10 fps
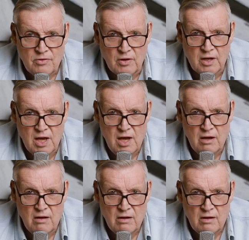the
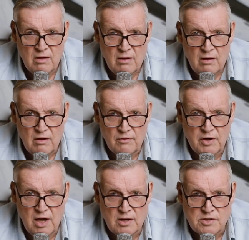King of
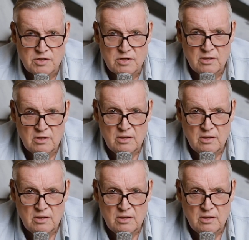Kings